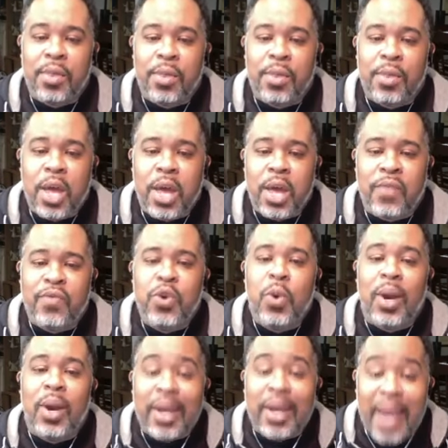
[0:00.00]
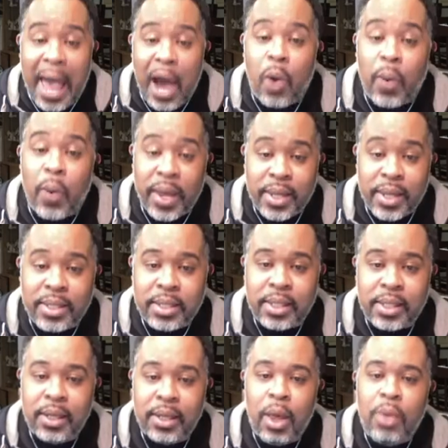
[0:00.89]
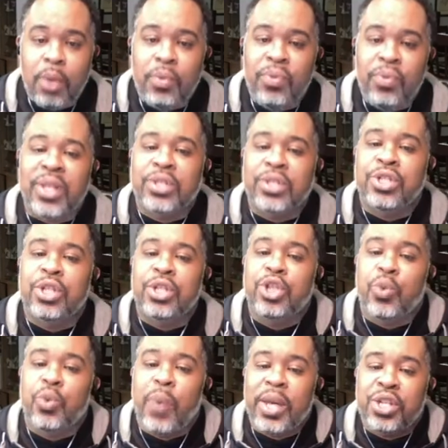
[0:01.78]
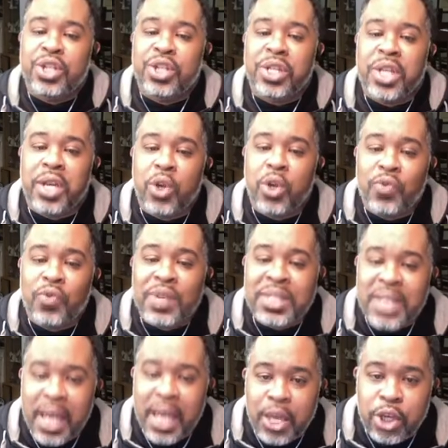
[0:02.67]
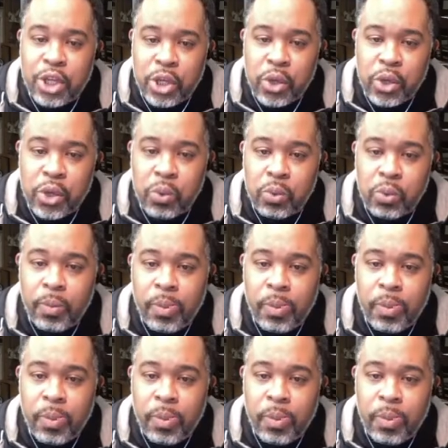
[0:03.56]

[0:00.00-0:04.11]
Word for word: if you allow it, this situation can overtake you.